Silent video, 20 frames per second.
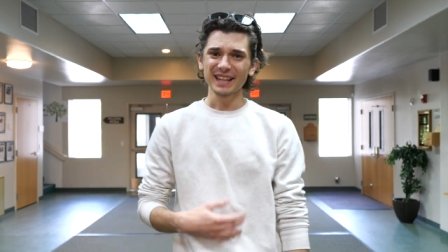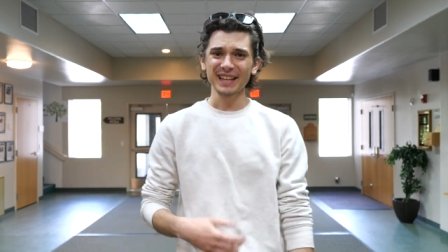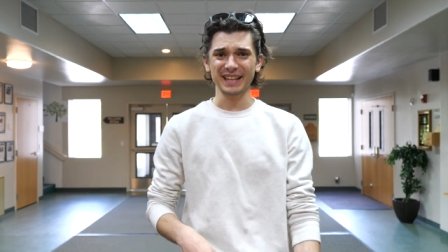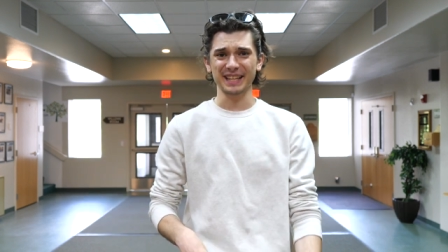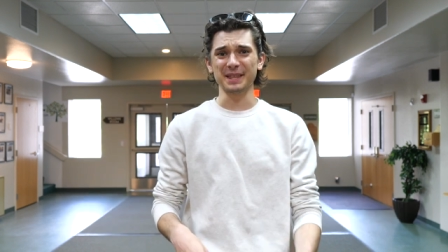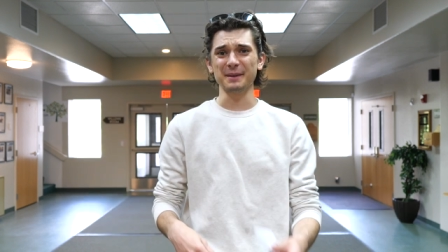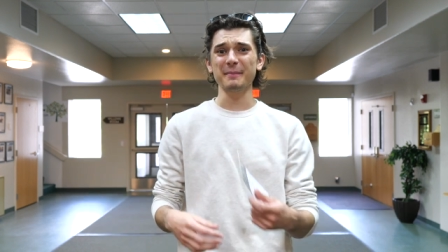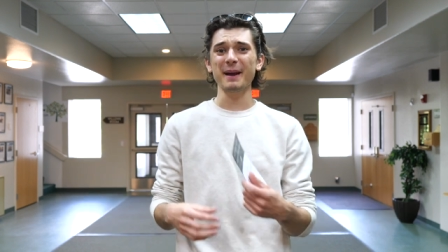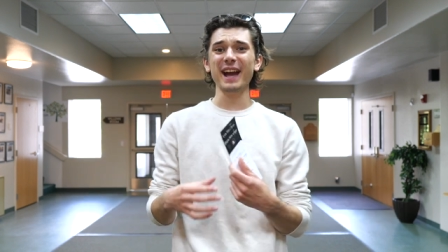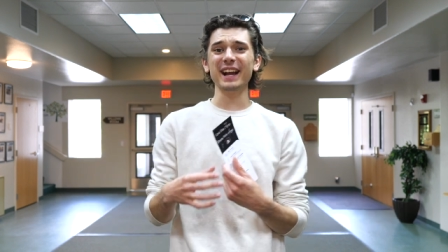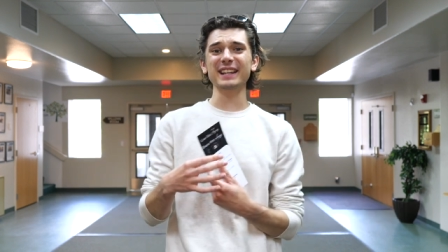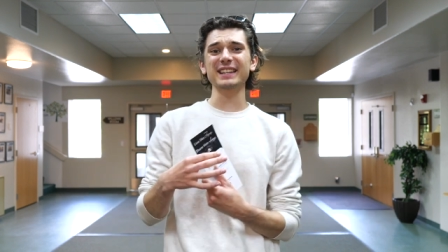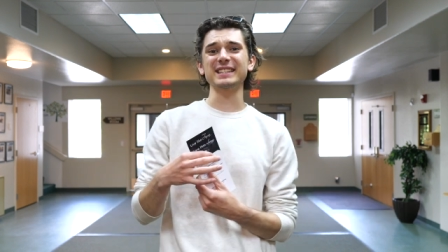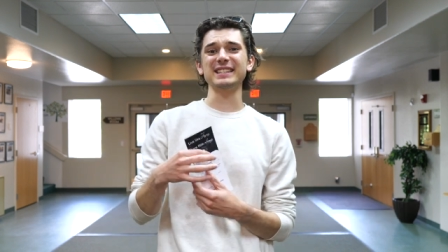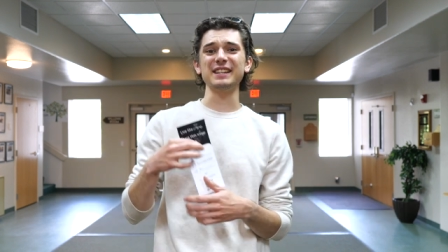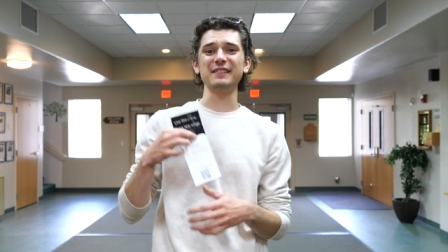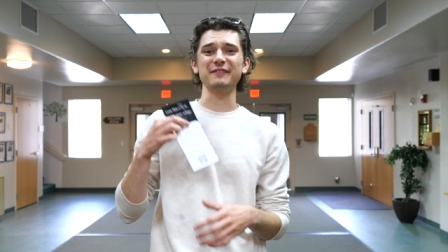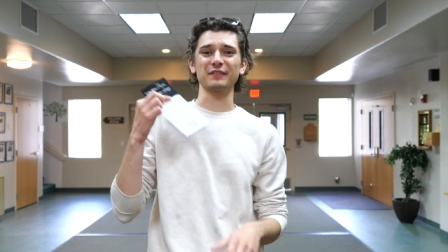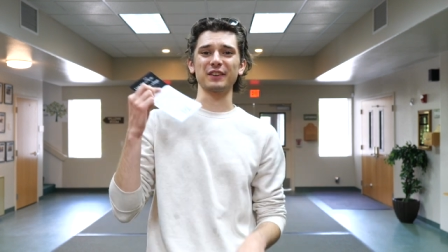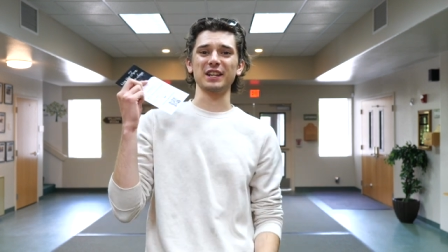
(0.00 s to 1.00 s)
In the back of the
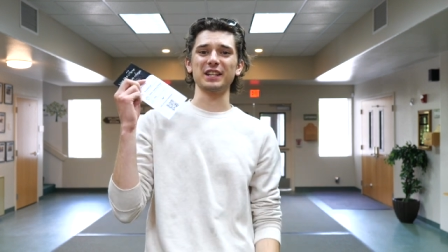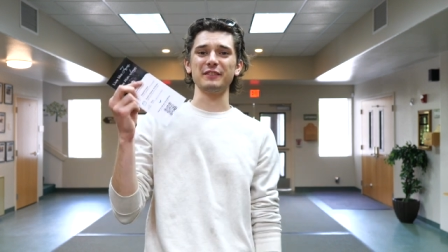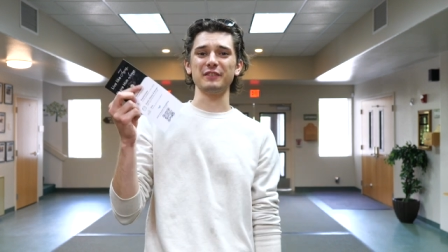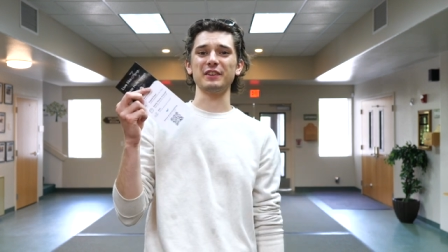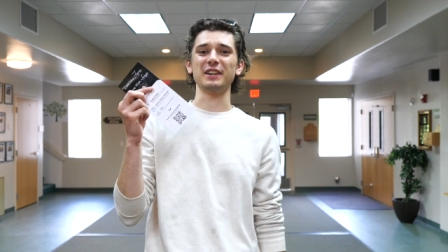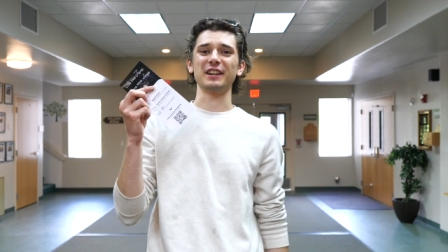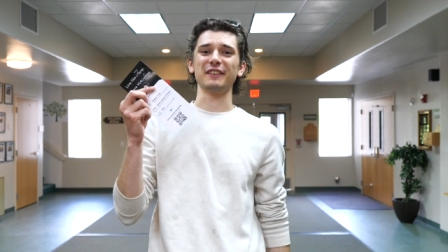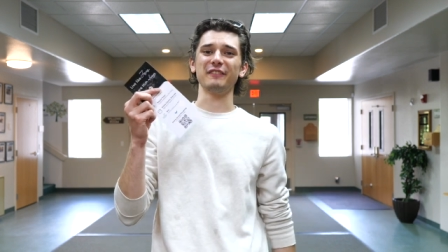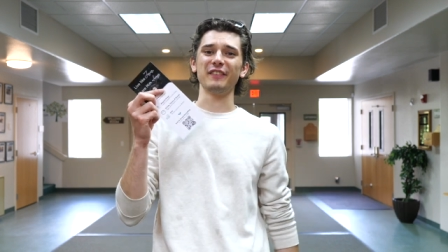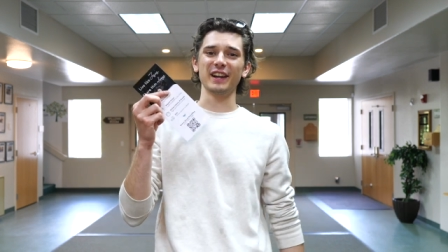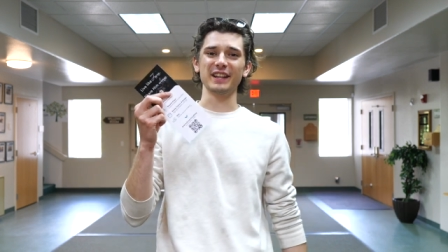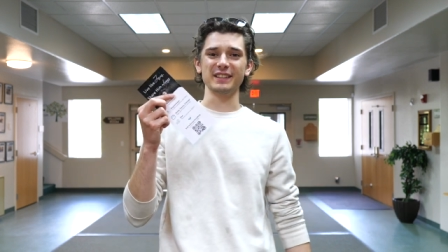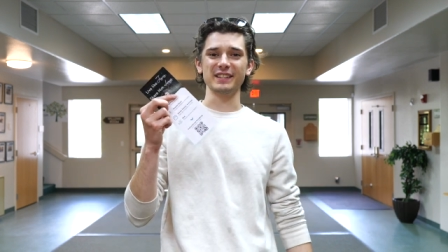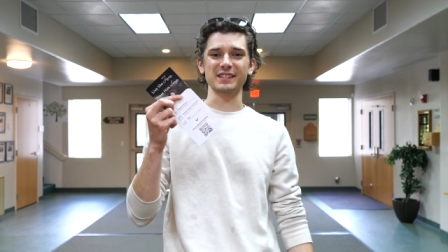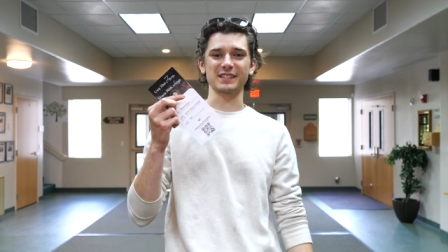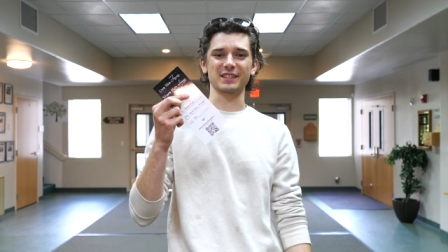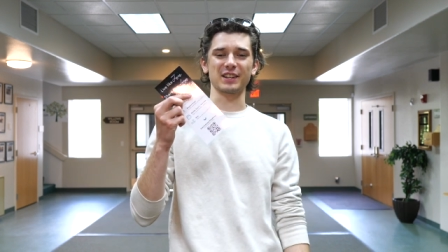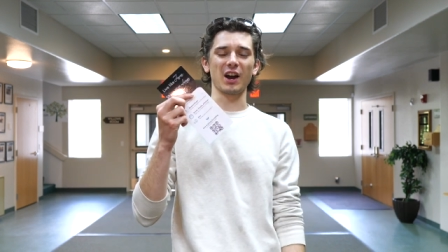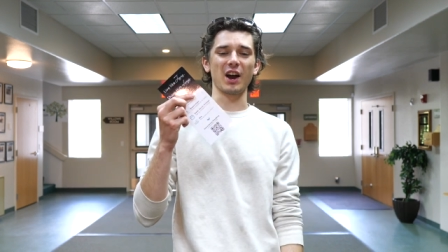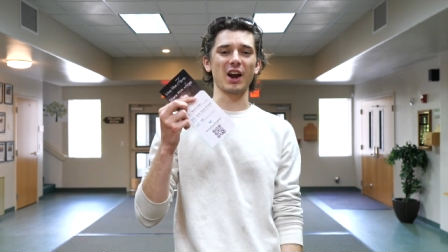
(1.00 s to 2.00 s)
seat in front of you, you're gonna find
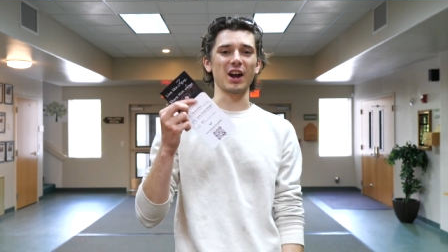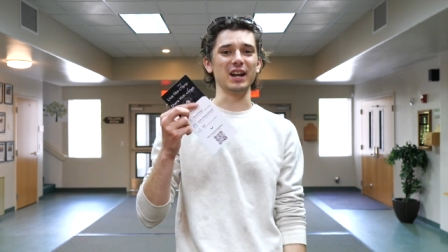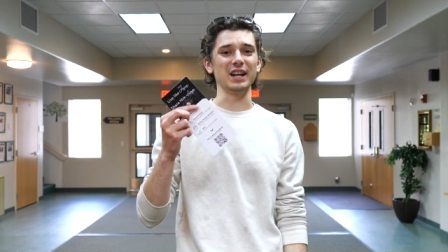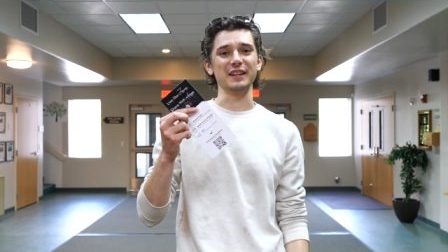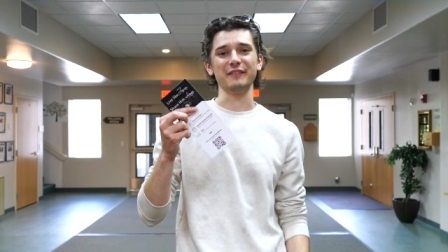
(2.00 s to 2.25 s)
this card.